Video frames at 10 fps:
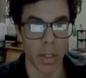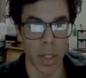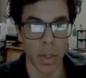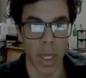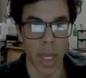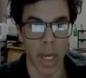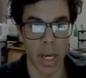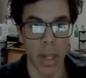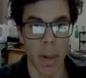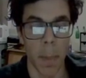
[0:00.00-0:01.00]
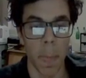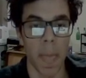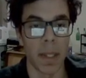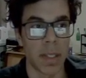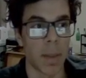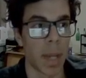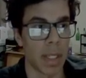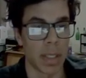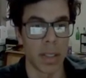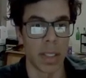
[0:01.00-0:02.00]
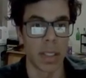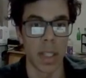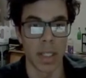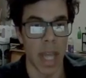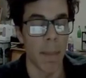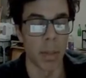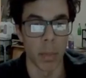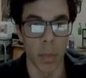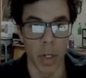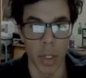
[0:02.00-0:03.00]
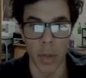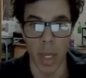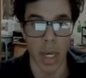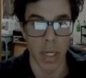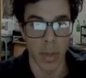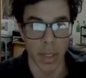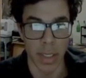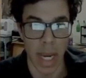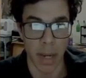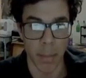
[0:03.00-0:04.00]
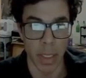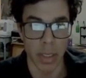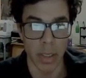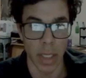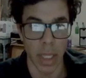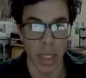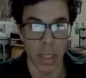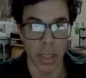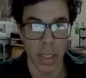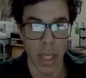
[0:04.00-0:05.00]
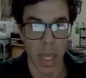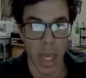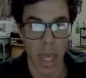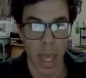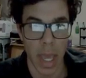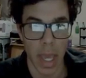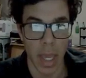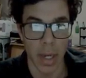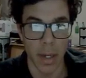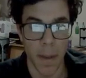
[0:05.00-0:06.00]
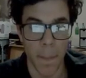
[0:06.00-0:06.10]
So you can, in some cases this does happen where you can sack a piece like this, and